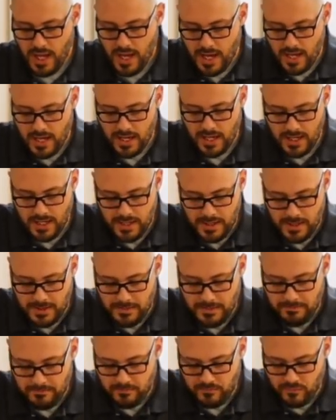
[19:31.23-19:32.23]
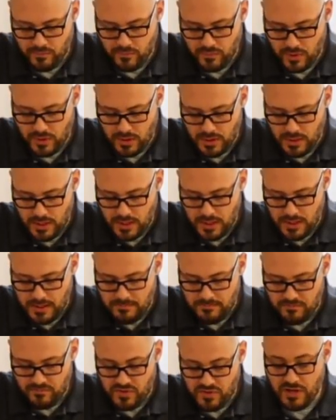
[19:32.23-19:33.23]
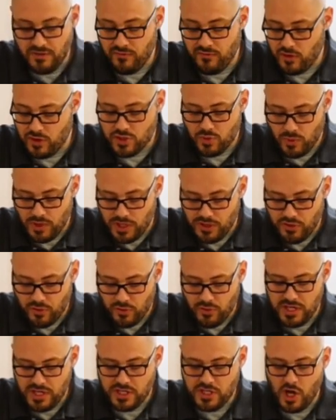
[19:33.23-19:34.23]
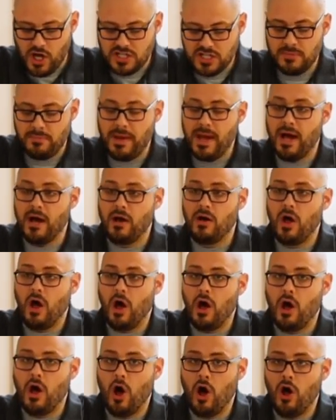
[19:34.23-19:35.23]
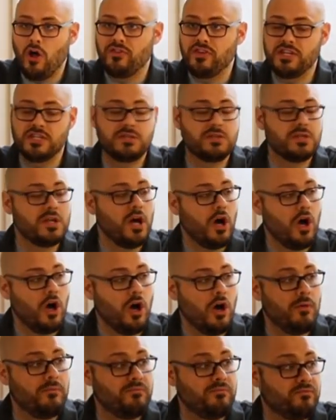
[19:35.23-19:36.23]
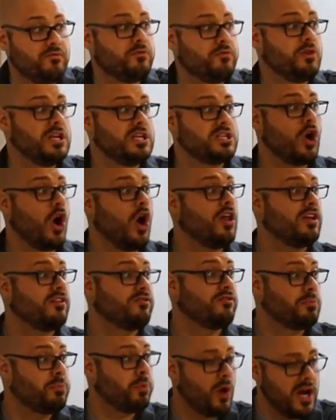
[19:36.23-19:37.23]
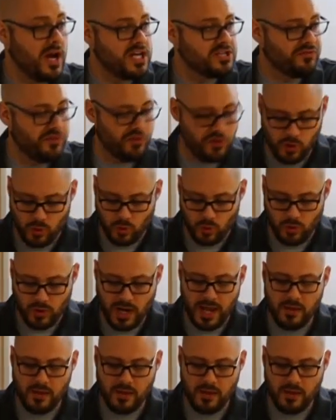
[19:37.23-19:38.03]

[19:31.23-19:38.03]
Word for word: Um, then in verse twenty-three, he talks about uh, all these uh, uh, he's calling for praise for the Lord.